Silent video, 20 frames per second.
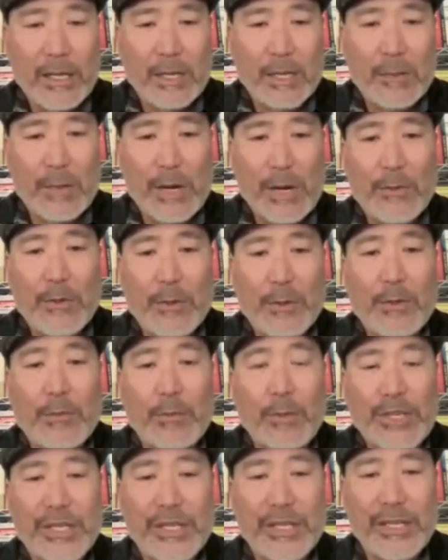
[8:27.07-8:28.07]
the way we're
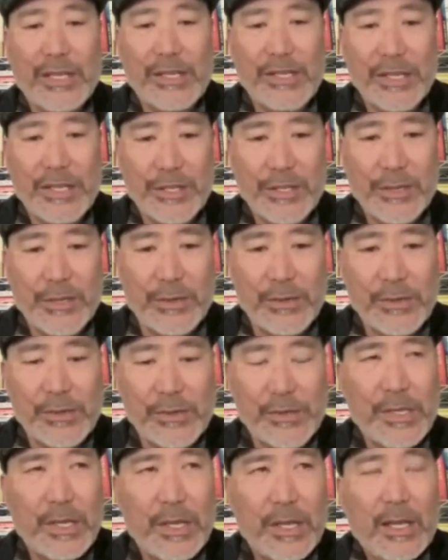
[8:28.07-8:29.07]
approaching these
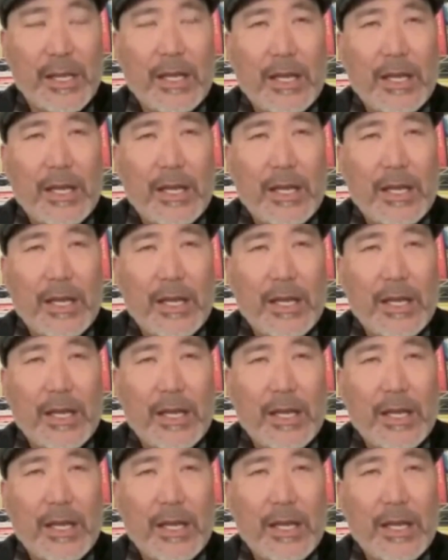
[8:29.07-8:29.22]
issues.